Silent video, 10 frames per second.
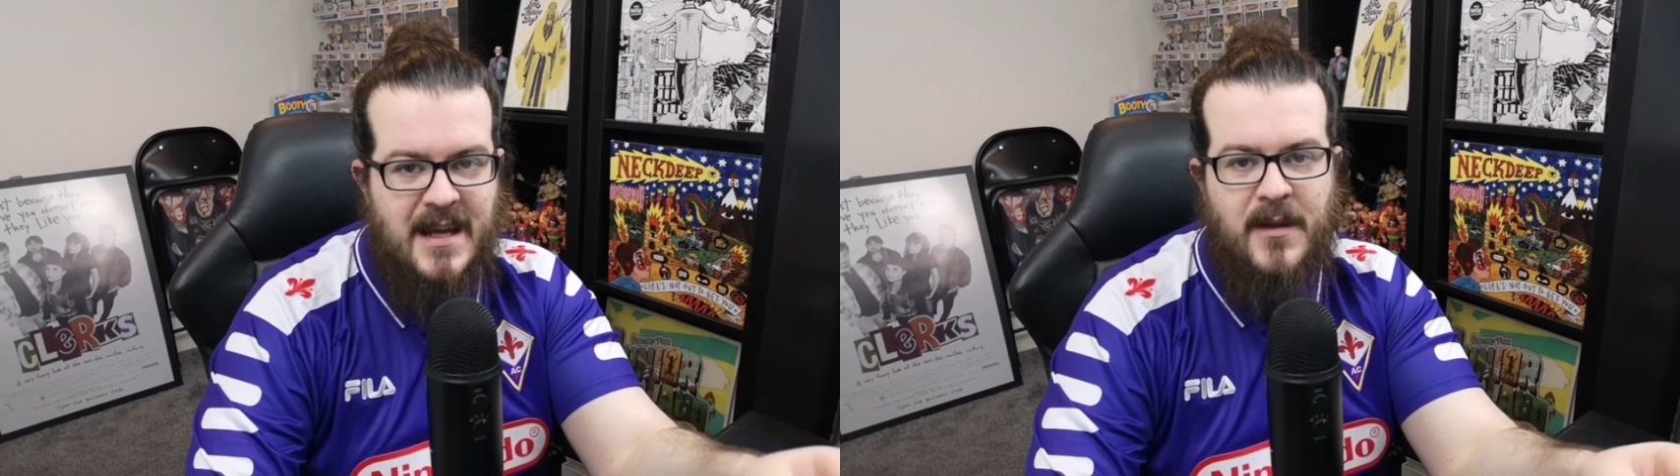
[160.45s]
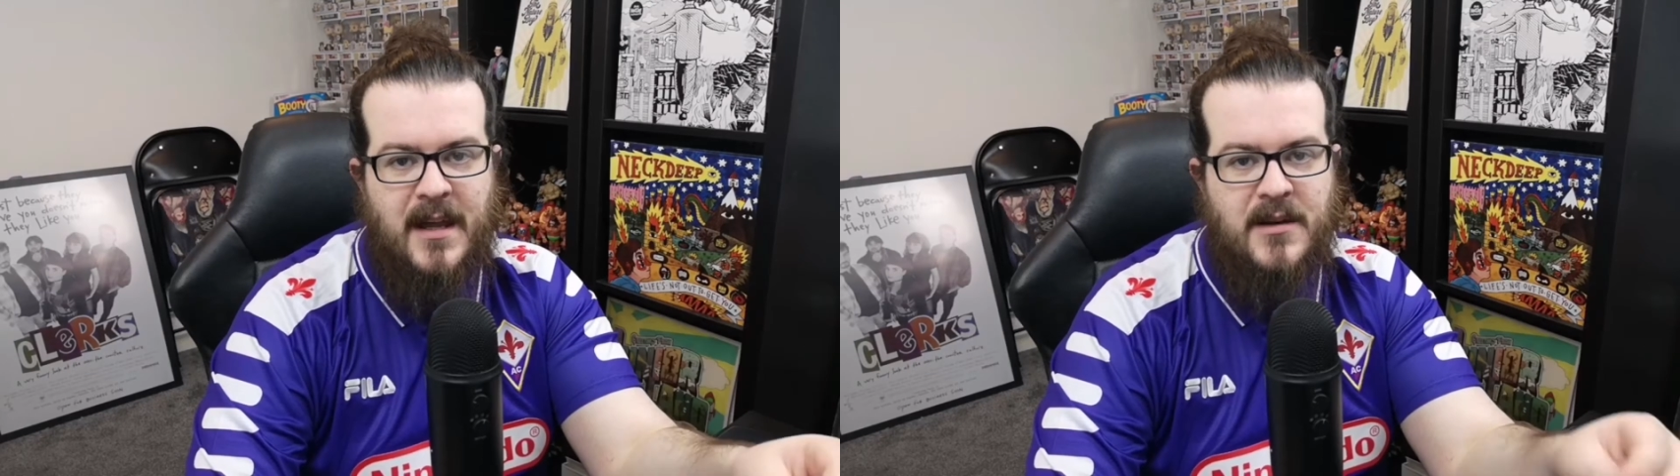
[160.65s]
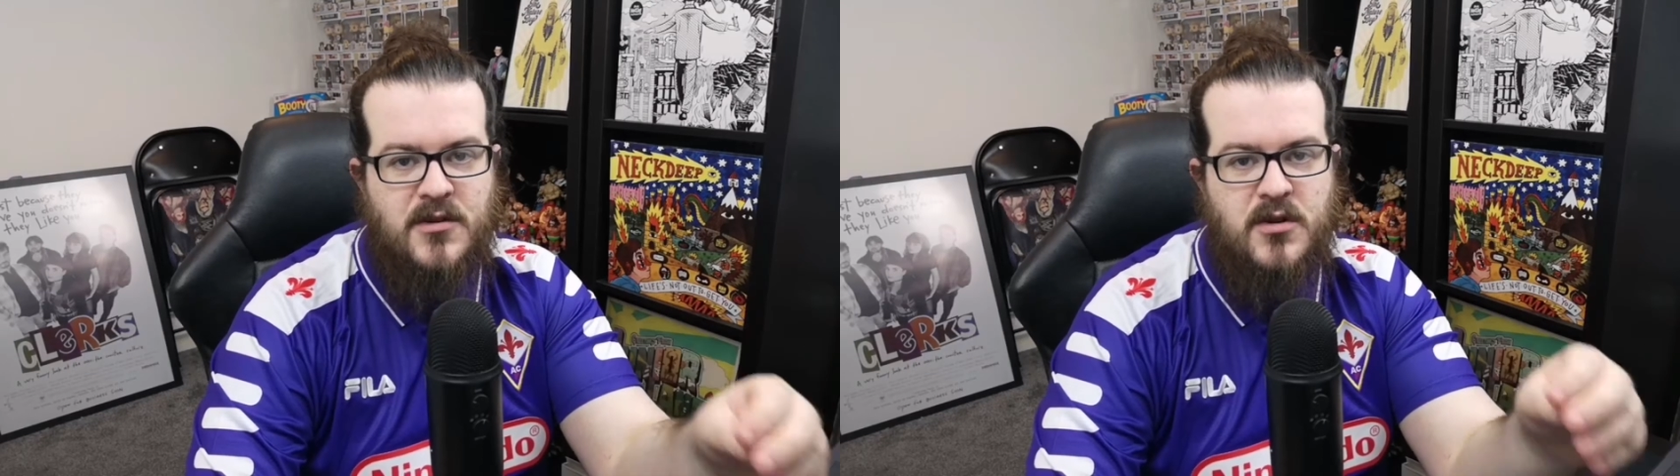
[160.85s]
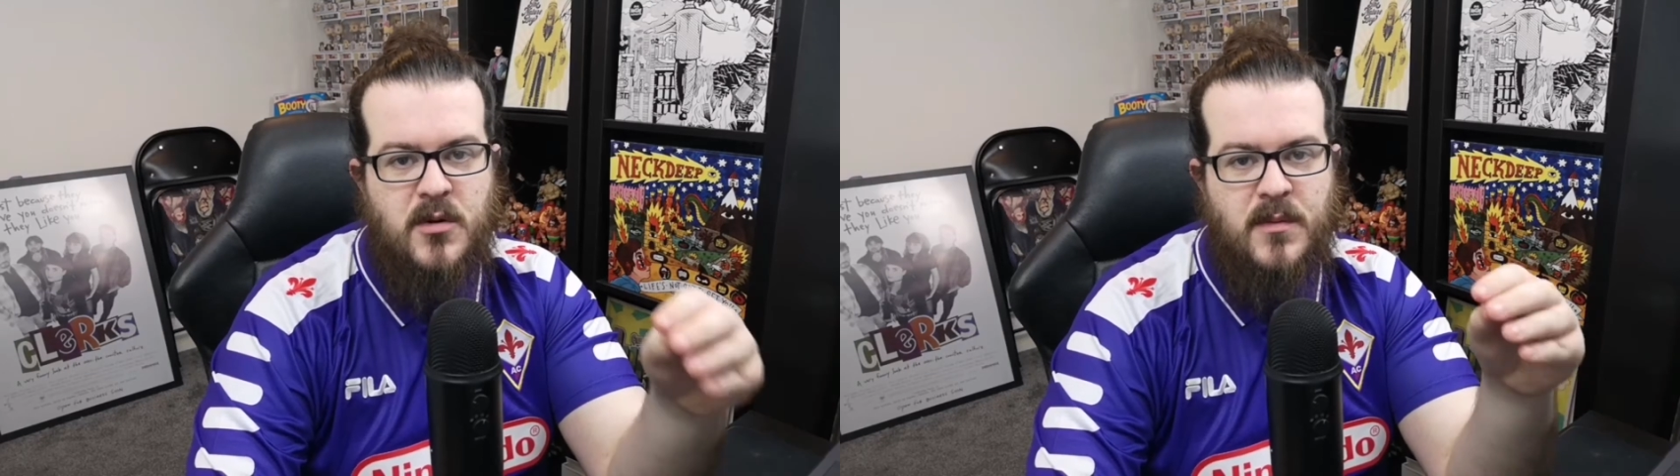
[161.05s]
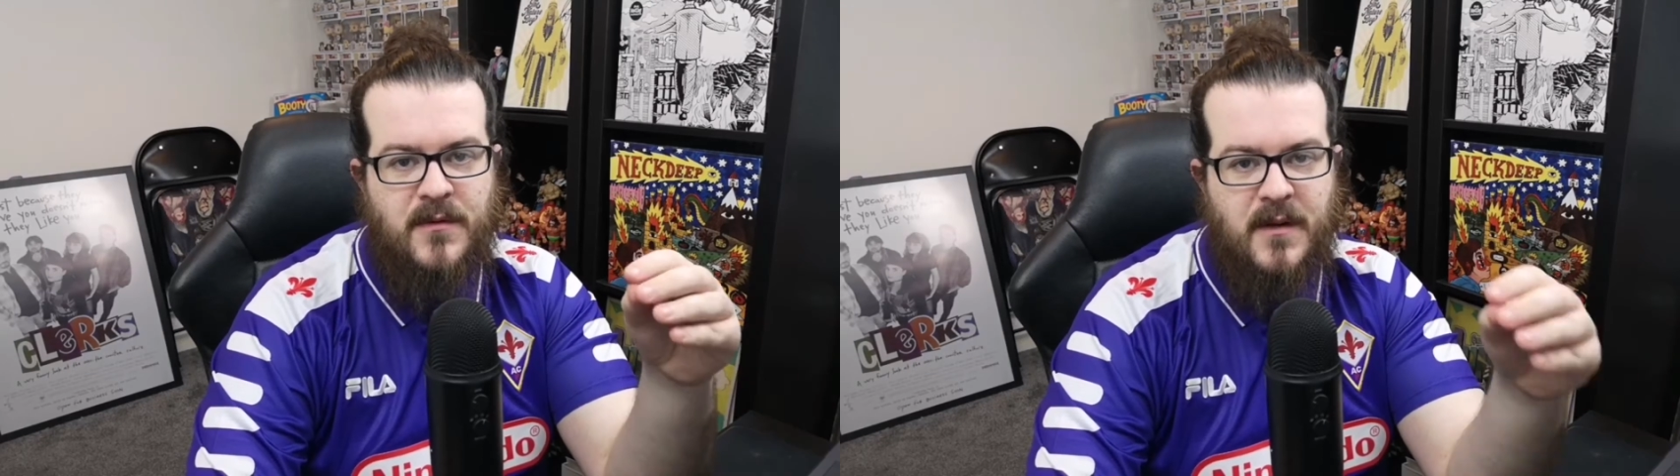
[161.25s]
that job,
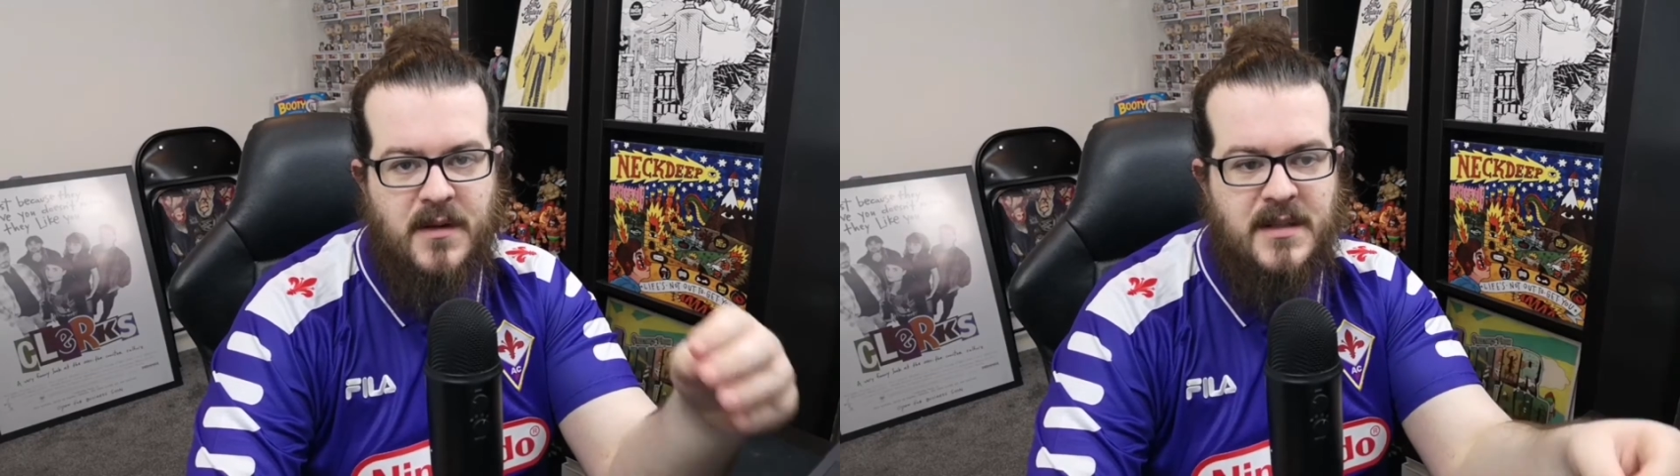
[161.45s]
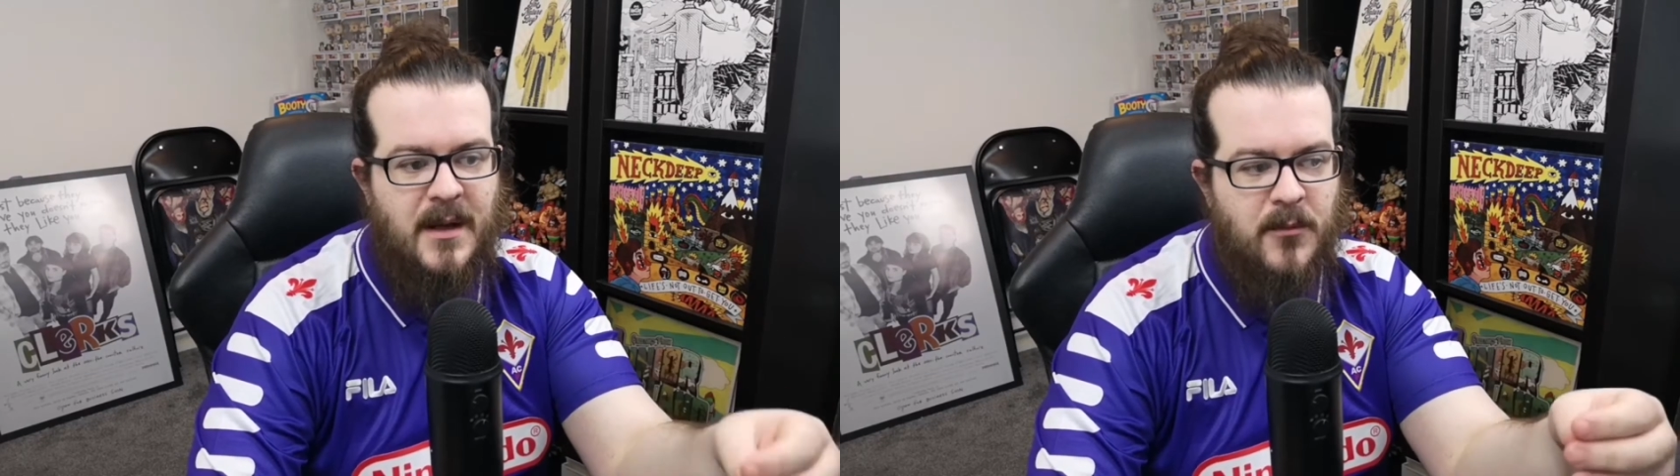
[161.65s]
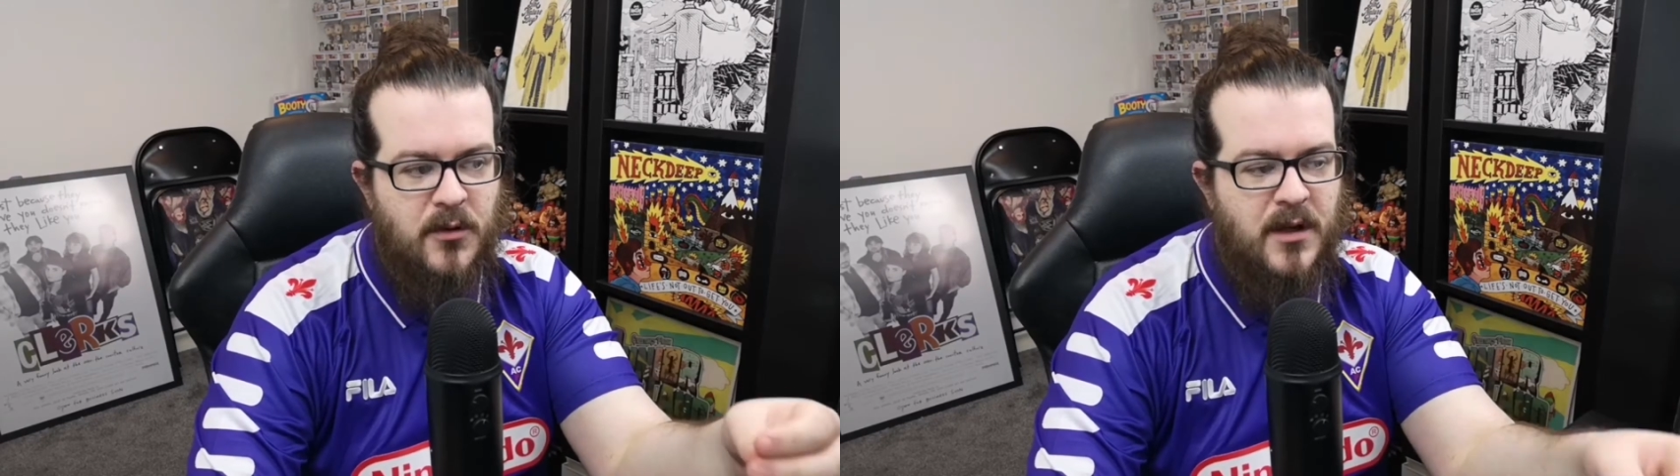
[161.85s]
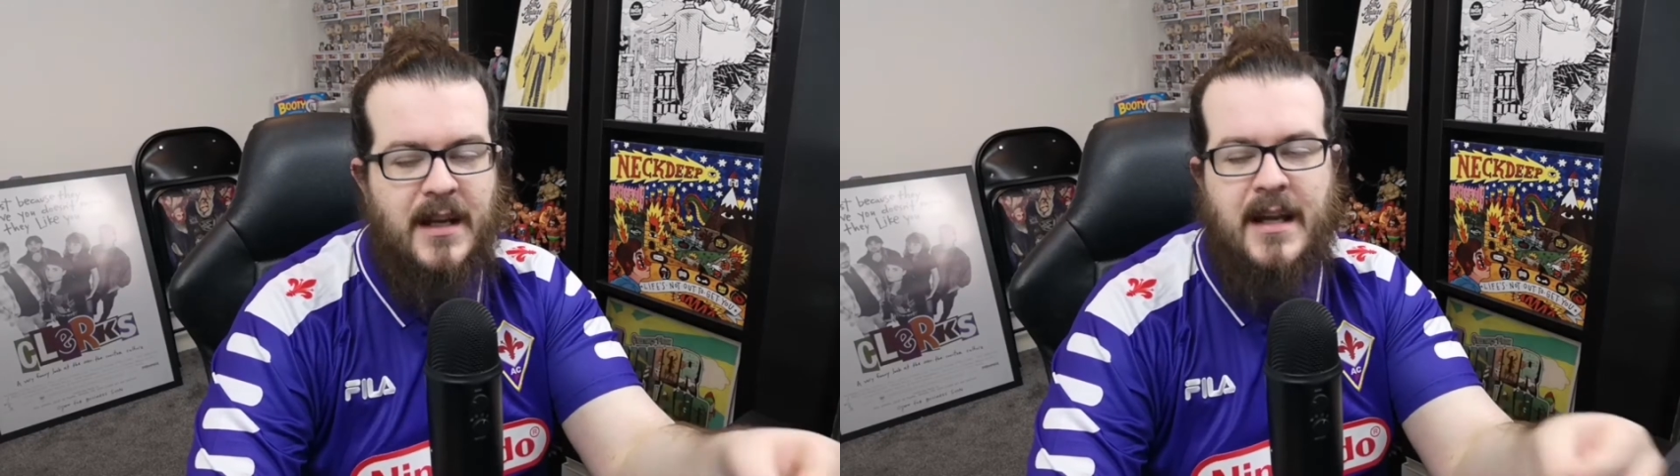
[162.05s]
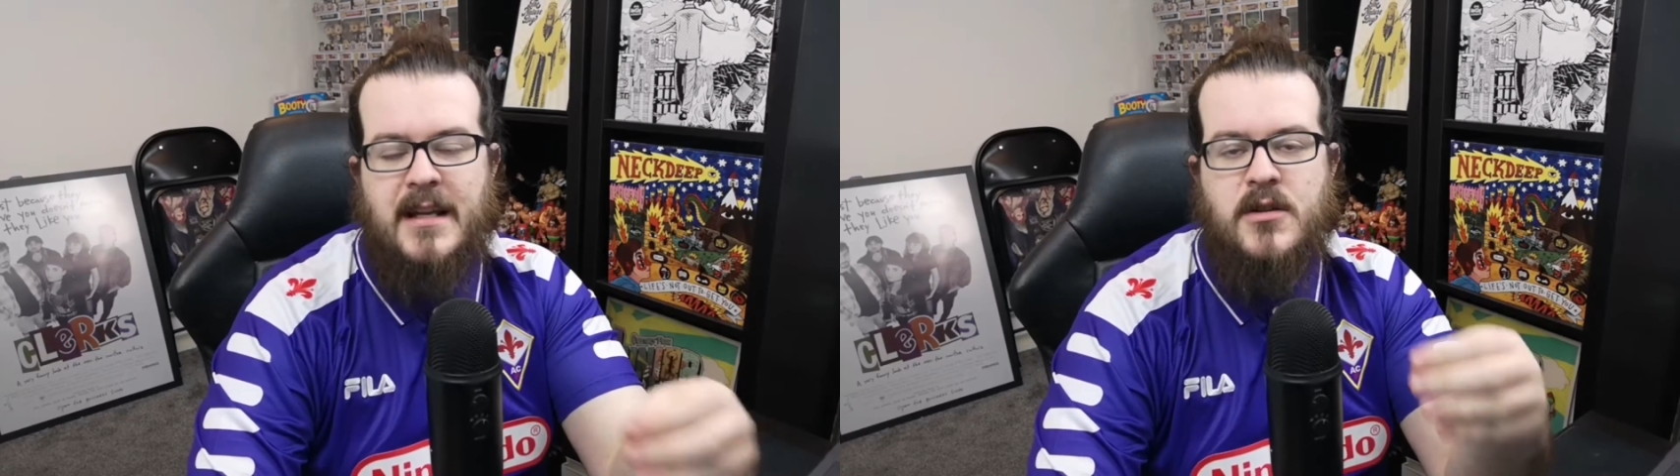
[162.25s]
the first thing I'm looking at is,